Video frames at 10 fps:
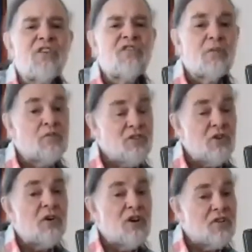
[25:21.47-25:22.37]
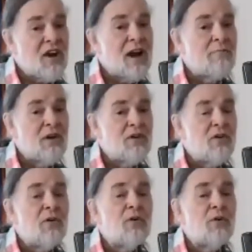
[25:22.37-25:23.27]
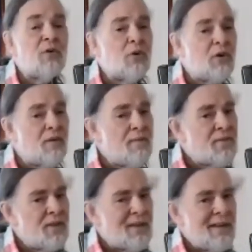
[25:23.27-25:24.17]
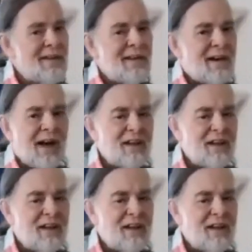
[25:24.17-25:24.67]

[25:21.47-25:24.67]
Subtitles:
from stories I've been told.